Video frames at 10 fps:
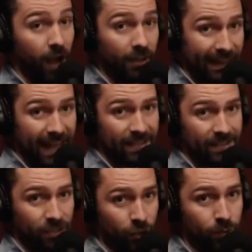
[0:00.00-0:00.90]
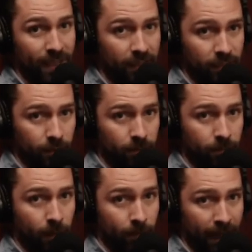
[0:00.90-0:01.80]
unless you take it to a,
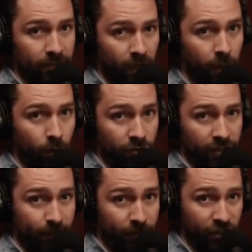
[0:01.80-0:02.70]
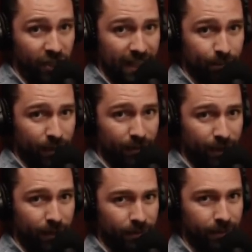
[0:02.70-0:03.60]
a bad car wash and they yeah, put the jet spray
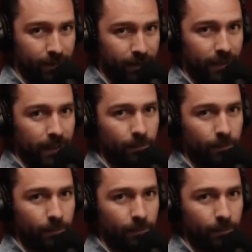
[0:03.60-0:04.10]
right up to right. it.